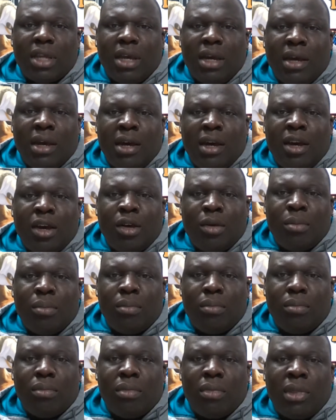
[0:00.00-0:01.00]

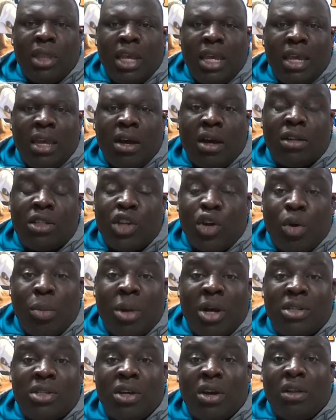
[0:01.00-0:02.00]
the Ontario Boxing